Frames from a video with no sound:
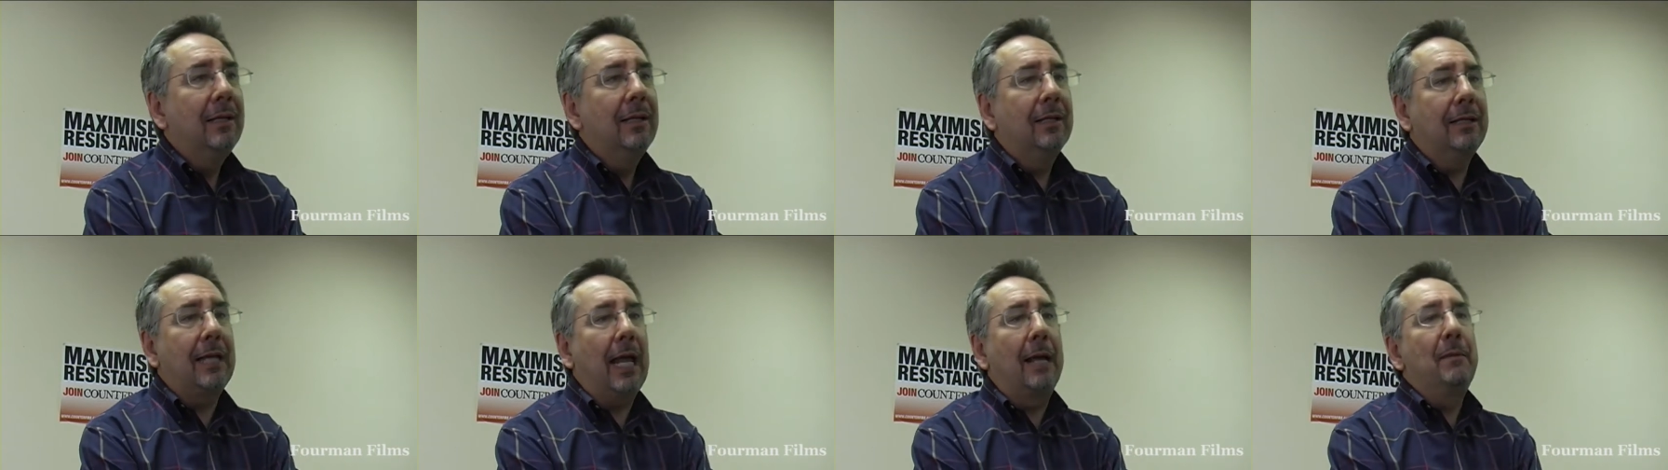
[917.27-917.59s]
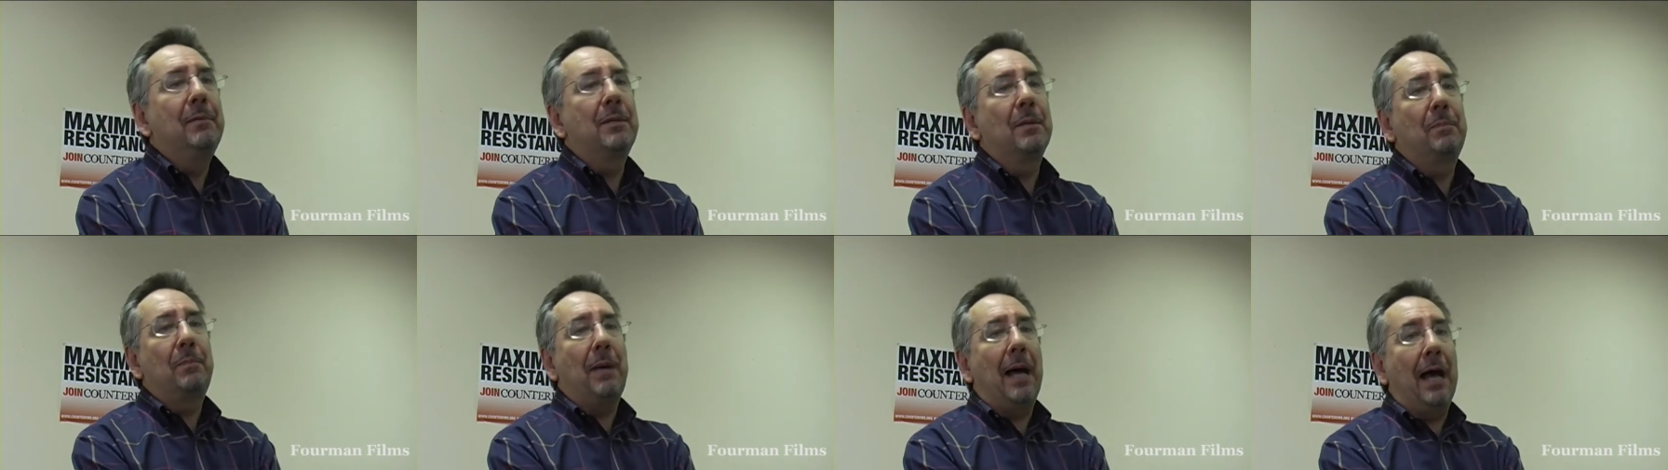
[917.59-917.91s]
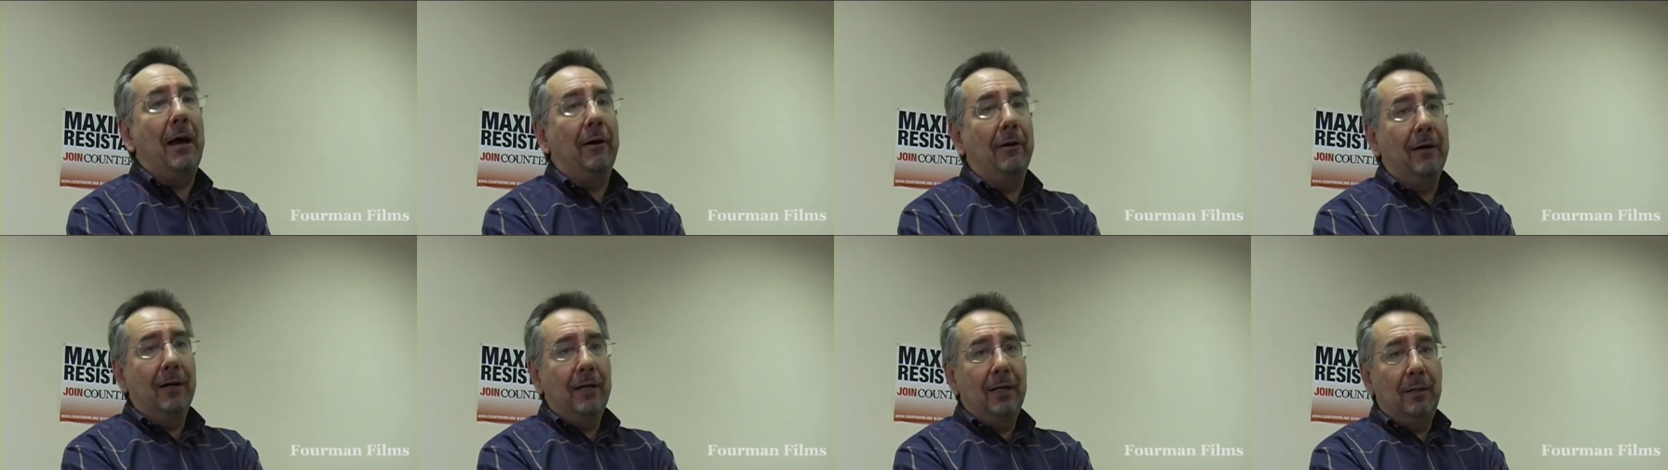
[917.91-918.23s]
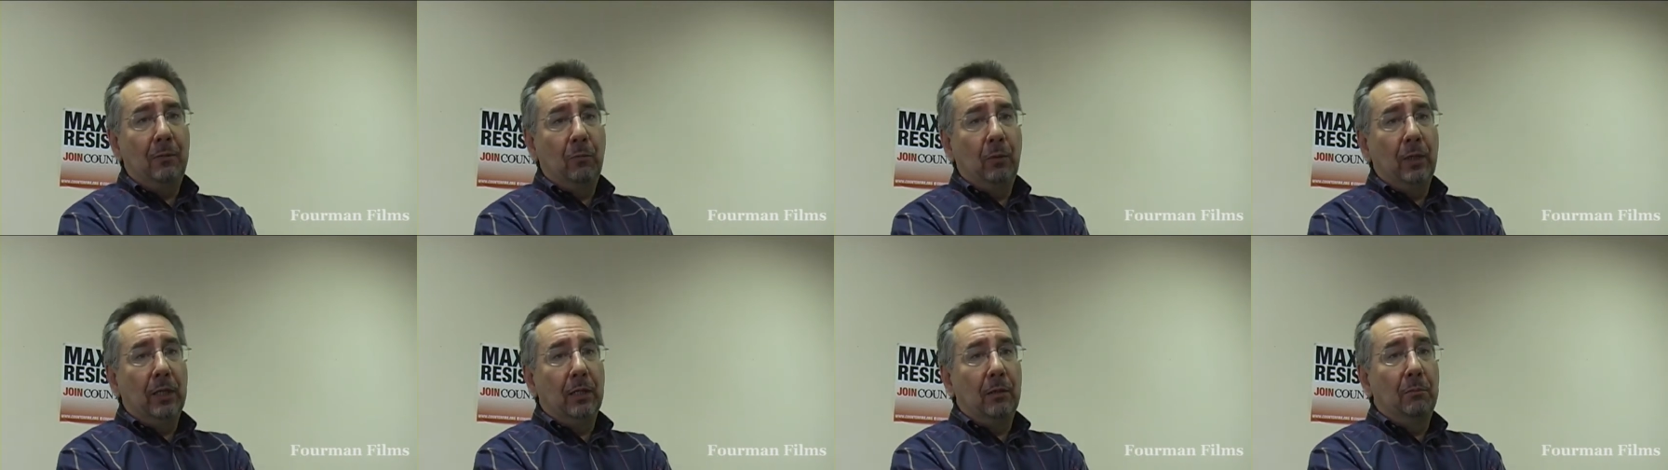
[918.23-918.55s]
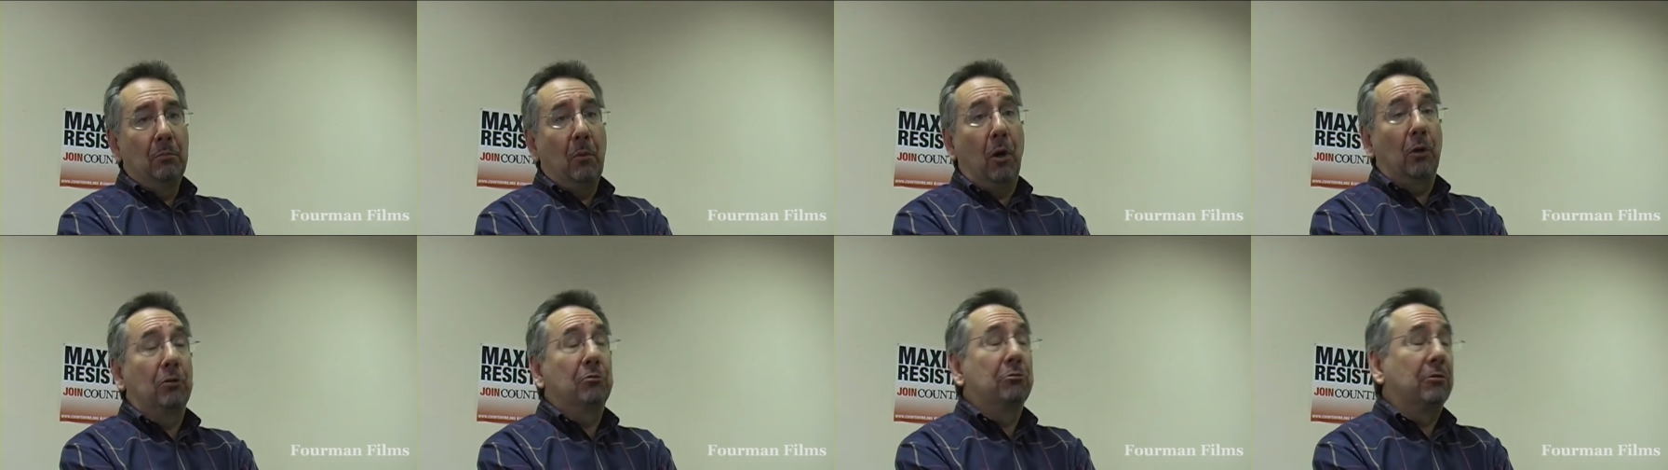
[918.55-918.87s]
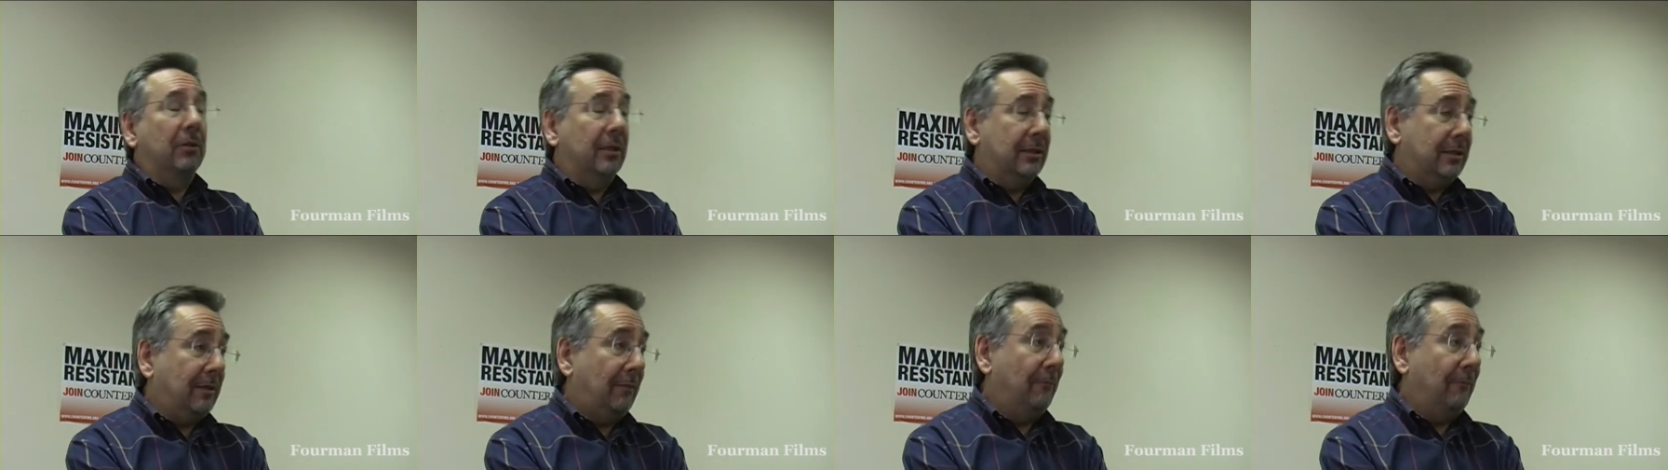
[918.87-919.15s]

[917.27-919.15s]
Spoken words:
came to power with a moderate,